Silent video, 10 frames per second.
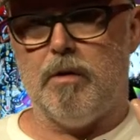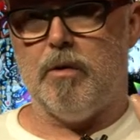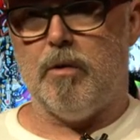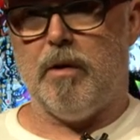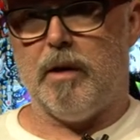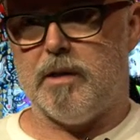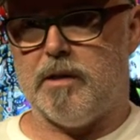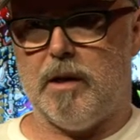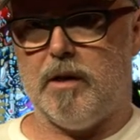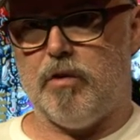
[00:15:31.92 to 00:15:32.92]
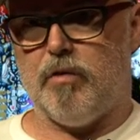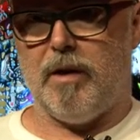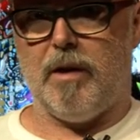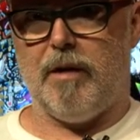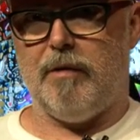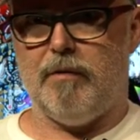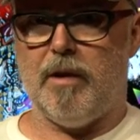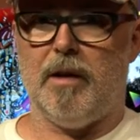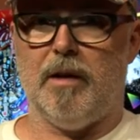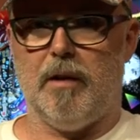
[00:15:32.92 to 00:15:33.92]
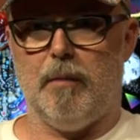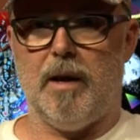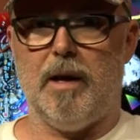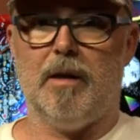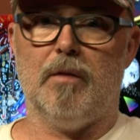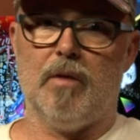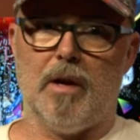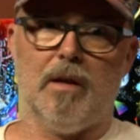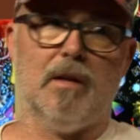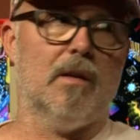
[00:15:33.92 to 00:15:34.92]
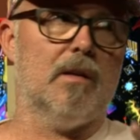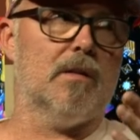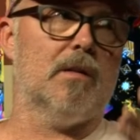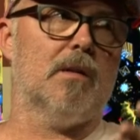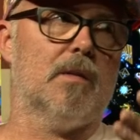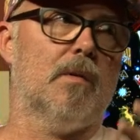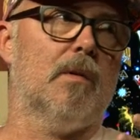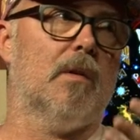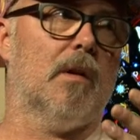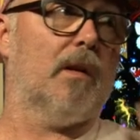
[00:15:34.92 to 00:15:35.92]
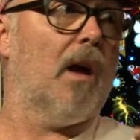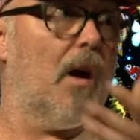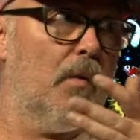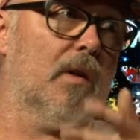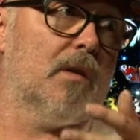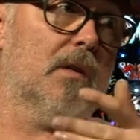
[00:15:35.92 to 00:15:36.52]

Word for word: do like a secondary kind of reality of the painting. The reality is the experience. Like the artwork is